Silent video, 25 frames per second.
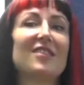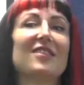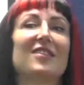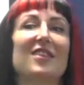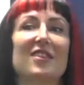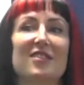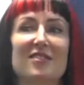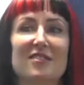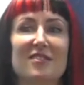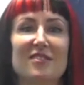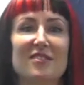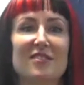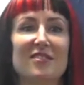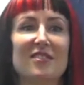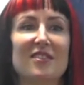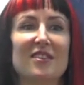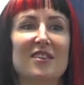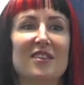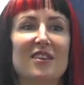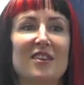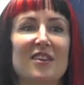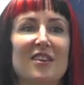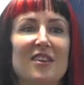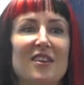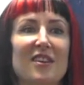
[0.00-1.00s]
Yes.
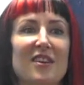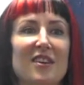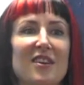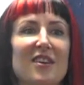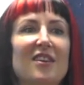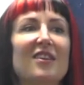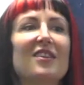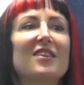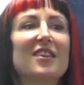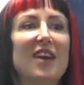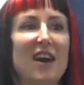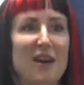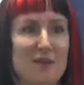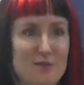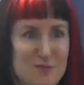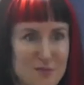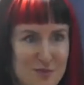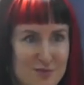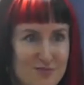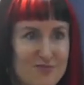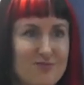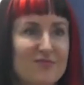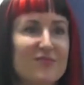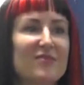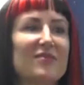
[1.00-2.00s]
Yeah.
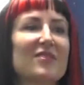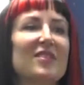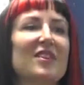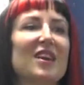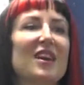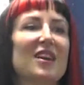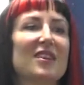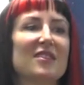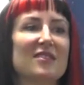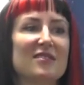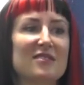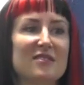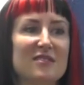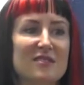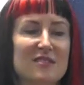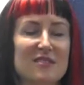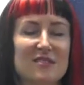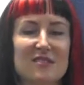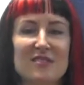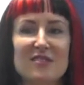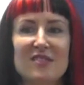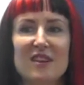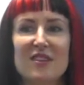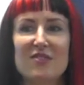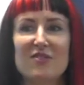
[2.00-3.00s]
Yeah.
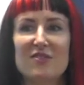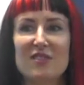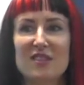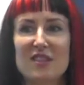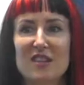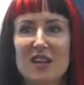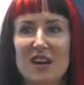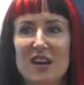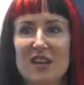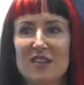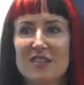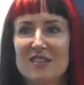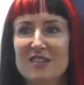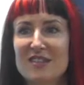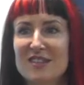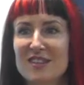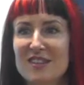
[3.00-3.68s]
Definitely that.